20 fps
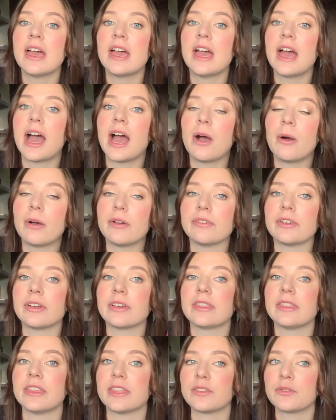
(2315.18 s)
However,
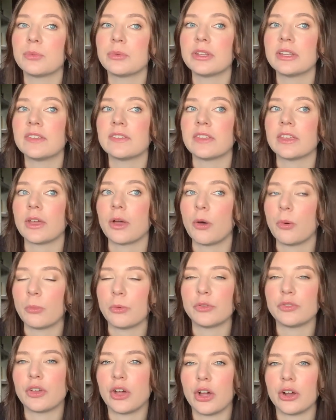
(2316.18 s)
this one is like
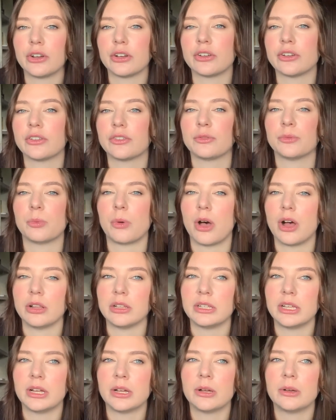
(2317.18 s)
almost harder to
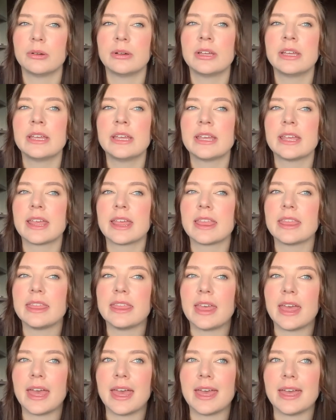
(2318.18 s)
swallow
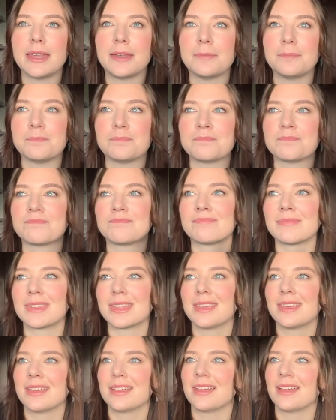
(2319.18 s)
than
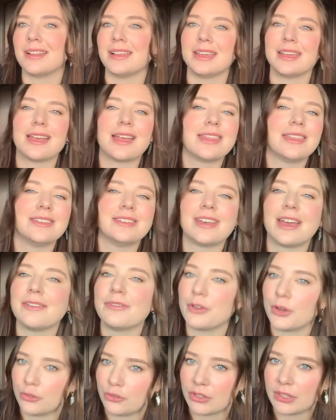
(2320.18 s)
like the
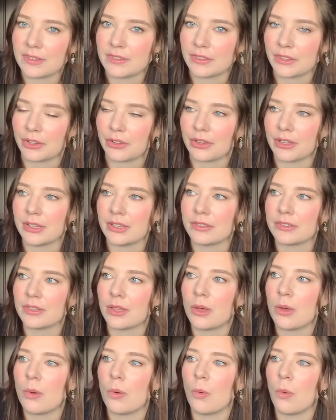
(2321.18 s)
Divergent series
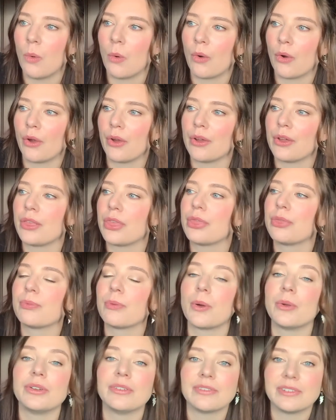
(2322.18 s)
or
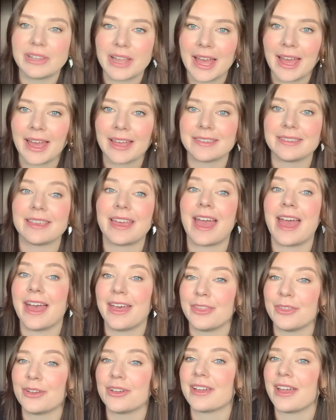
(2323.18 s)
Throne of Glass, like
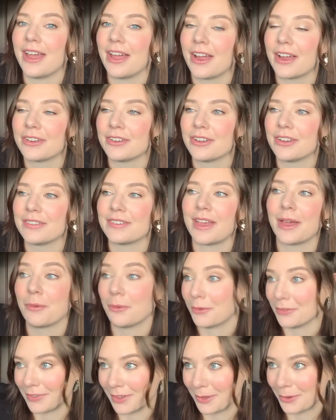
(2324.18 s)
other characters, I
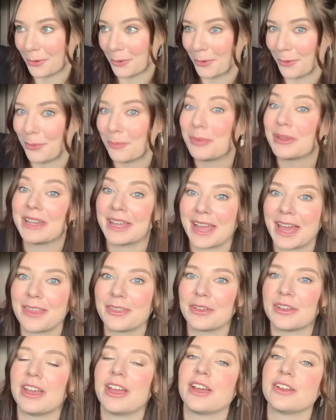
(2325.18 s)
won't say who, but like
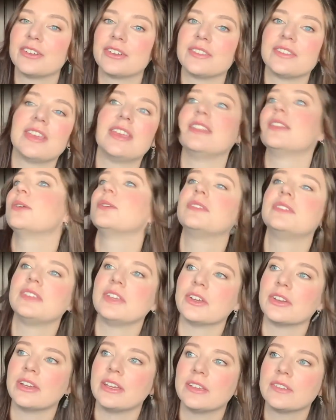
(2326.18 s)
other characters in those
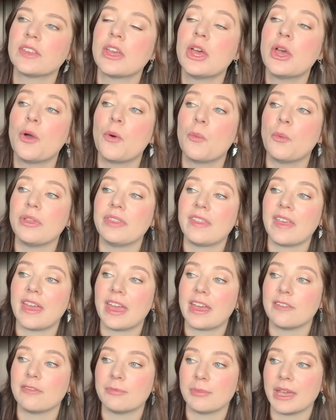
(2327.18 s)
series when they
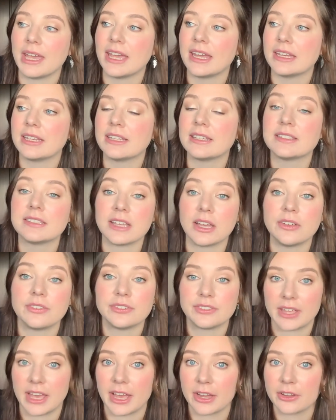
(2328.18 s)
have made
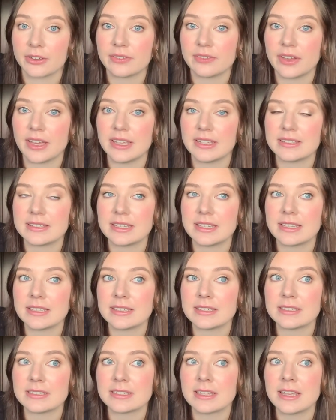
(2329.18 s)

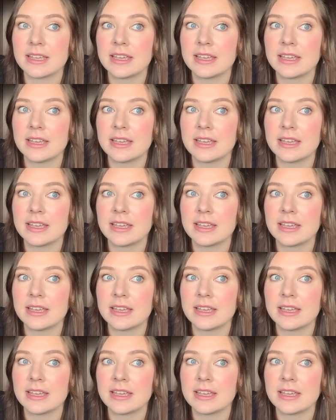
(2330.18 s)
self-sacrifices.